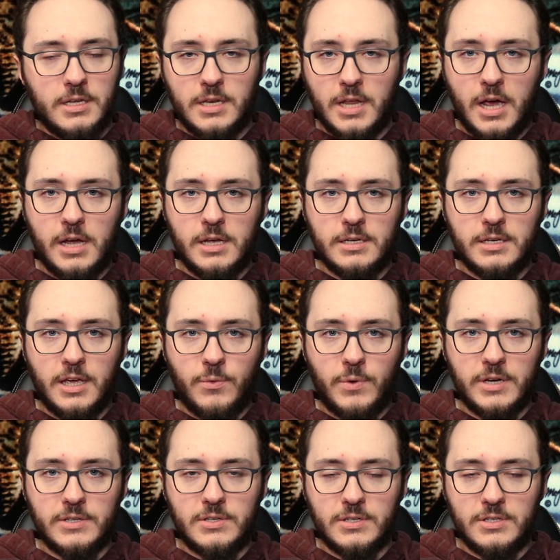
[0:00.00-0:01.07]
Nah, it
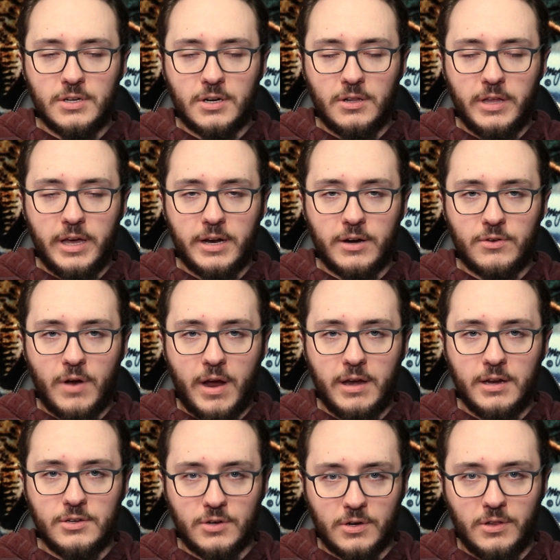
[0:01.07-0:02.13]
was. Took a lot of
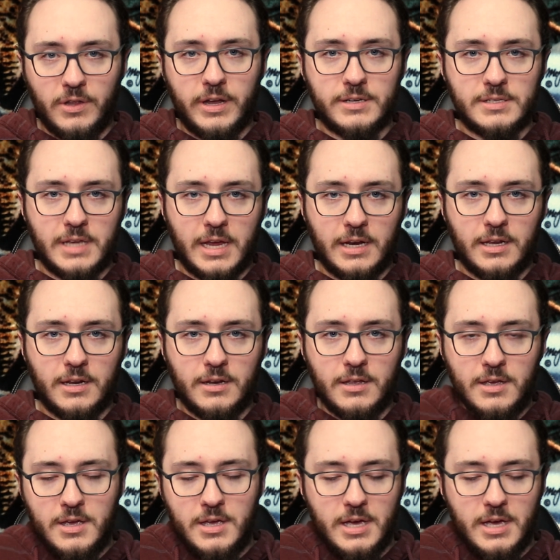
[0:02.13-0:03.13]
grinding, took a lot of sanding.